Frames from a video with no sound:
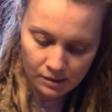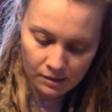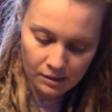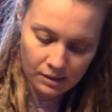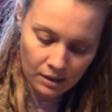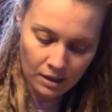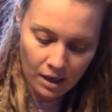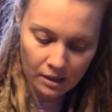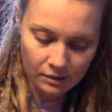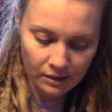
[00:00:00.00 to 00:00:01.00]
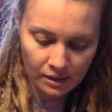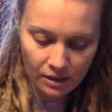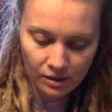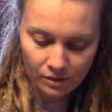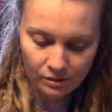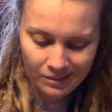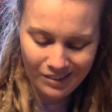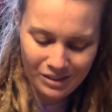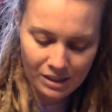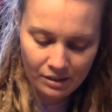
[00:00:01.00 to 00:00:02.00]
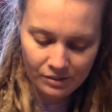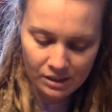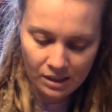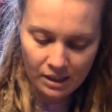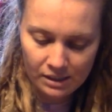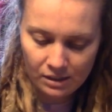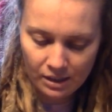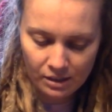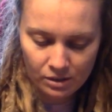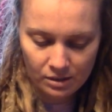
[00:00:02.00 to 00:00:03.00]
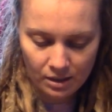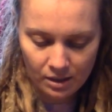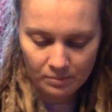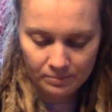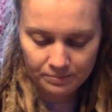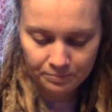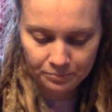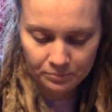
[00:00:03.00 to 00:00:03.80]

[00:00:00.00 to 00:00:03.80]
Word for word: the Sun card, Leo. I always think of the Sun as a, um,